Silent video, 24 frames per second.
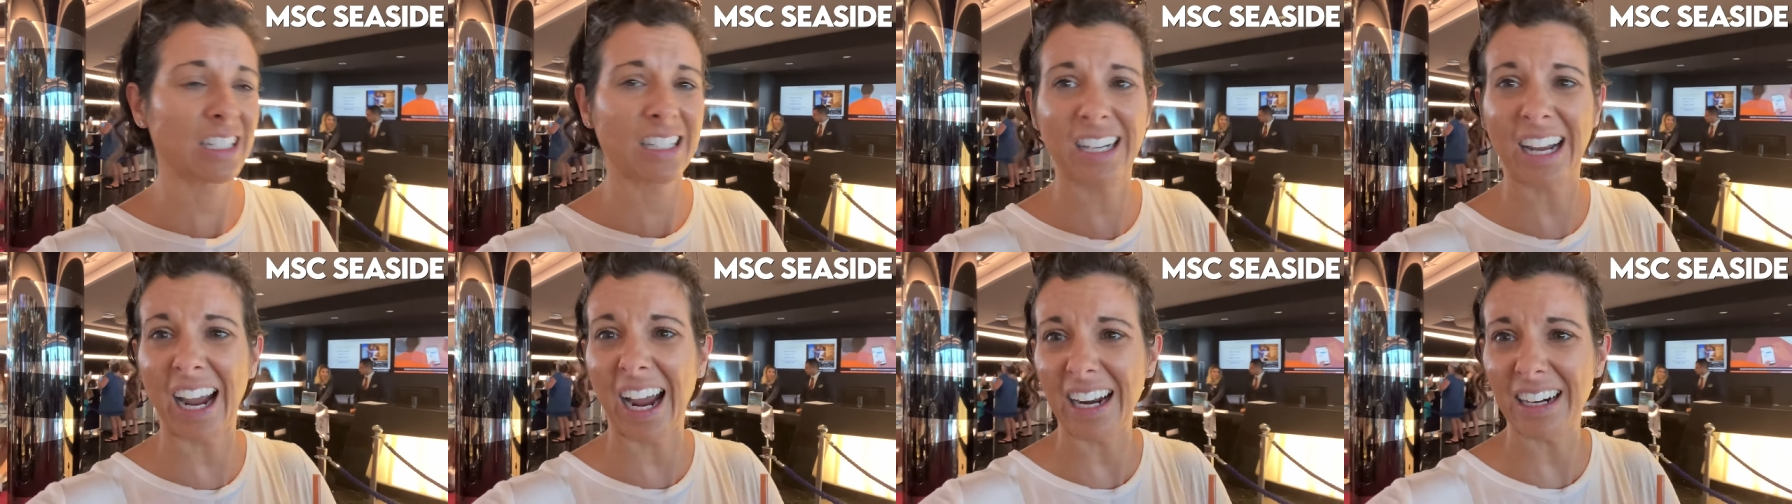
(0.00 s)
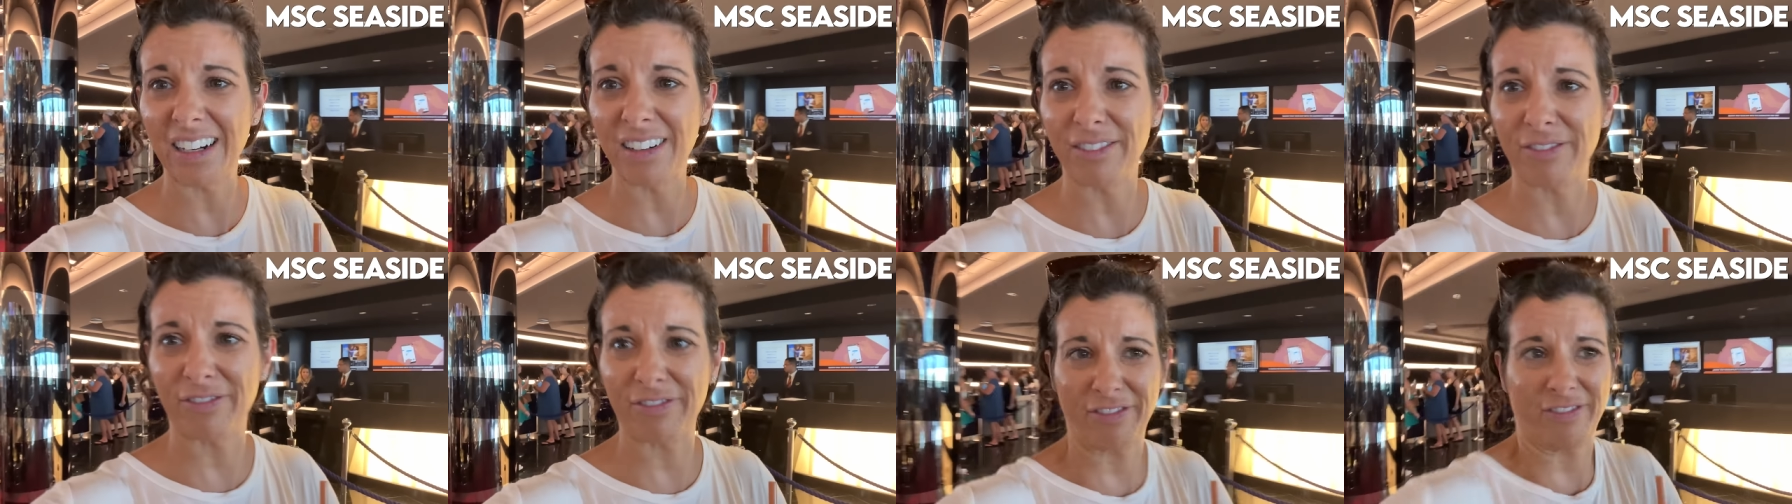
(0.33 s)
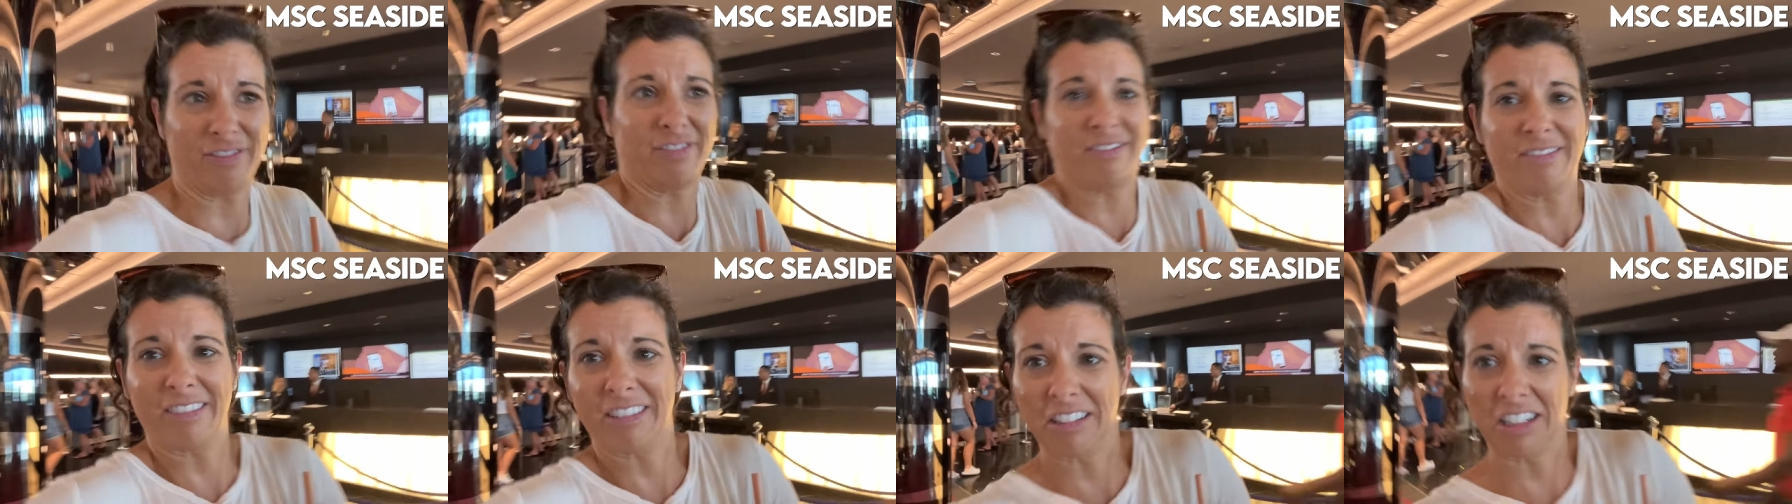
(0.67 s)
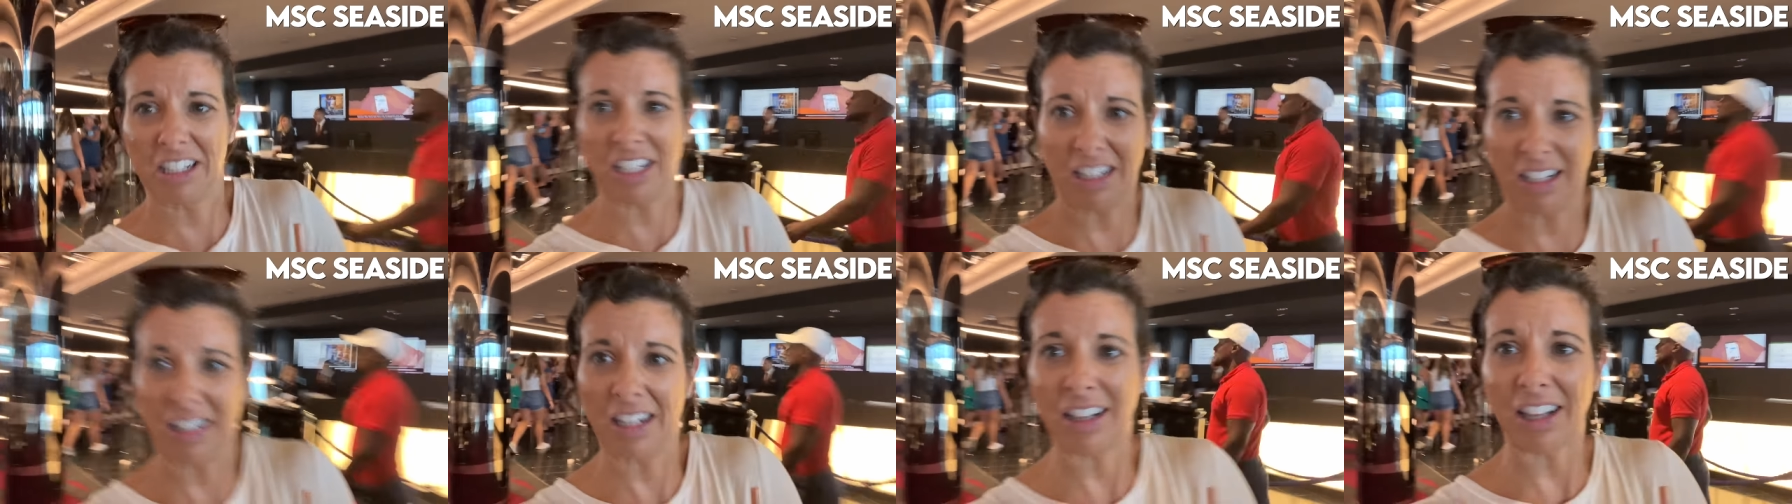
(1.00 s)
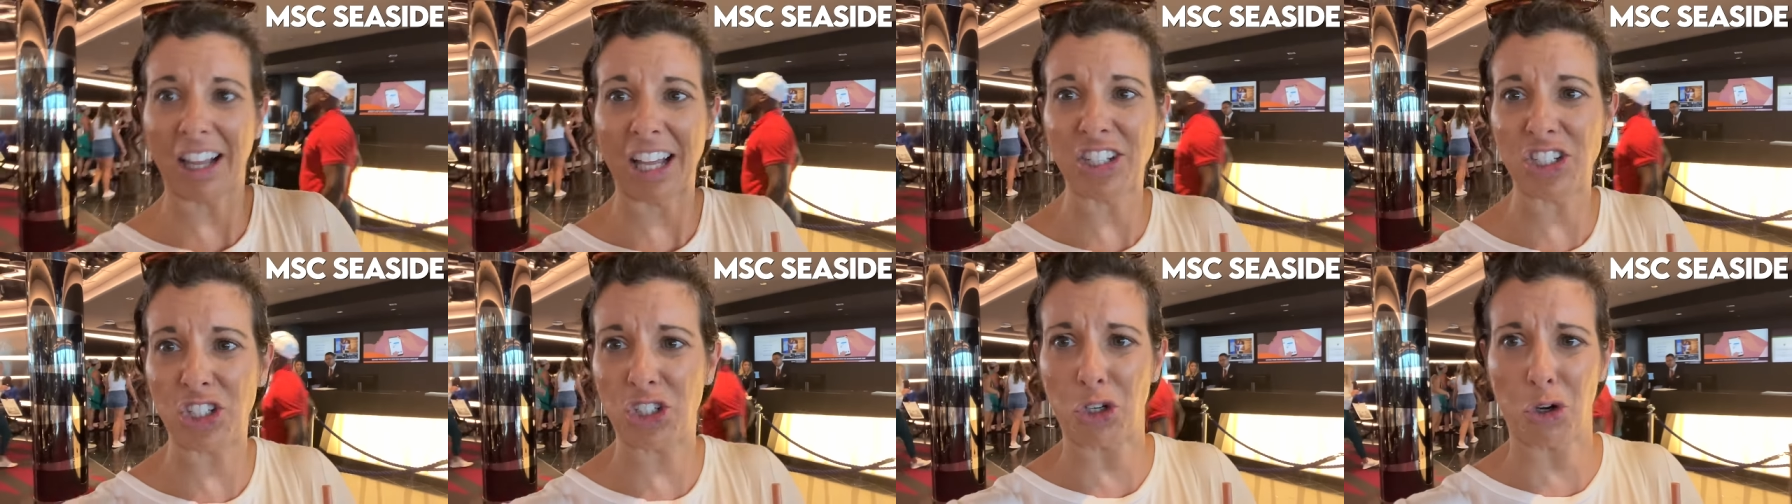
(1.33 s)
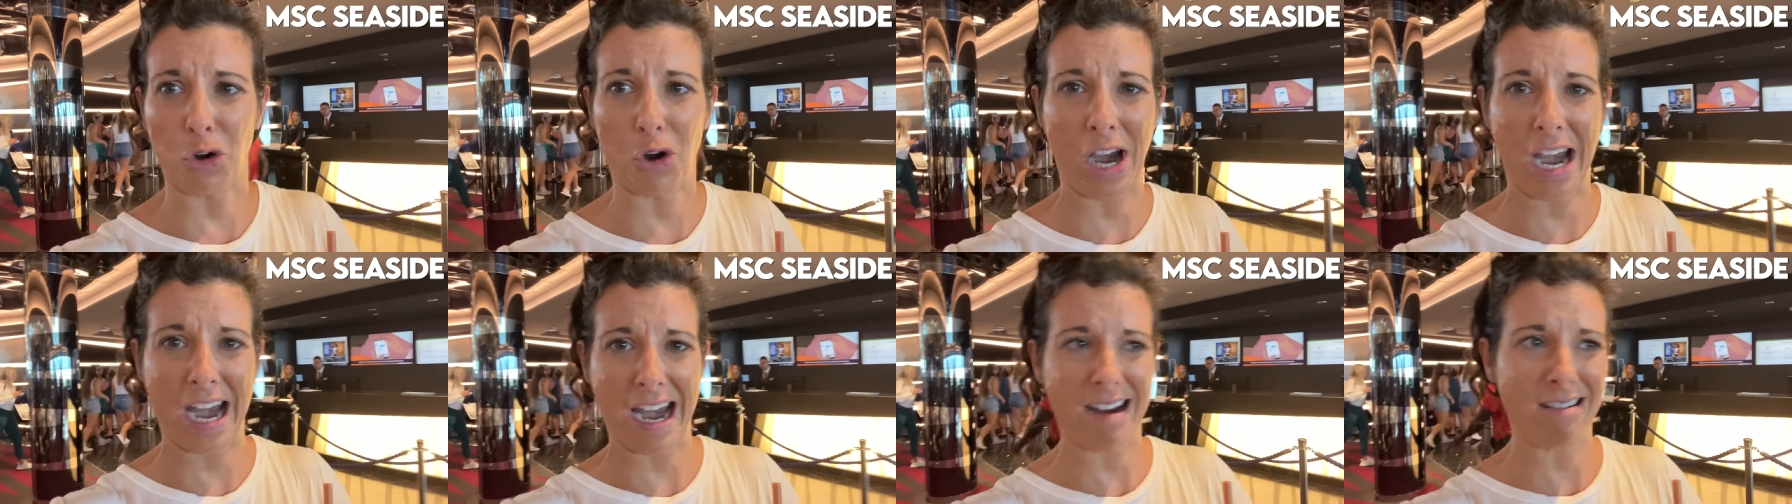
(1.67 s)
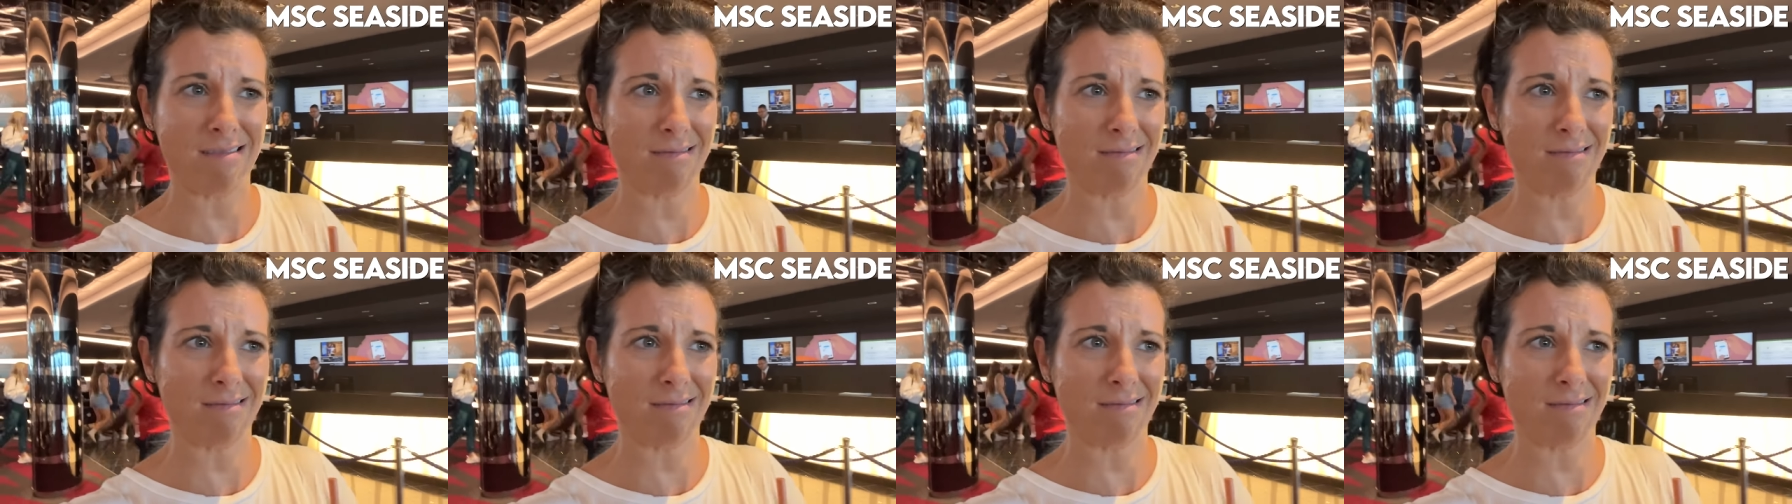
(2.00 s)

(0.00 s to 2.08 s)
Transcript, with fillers: kind of clustery,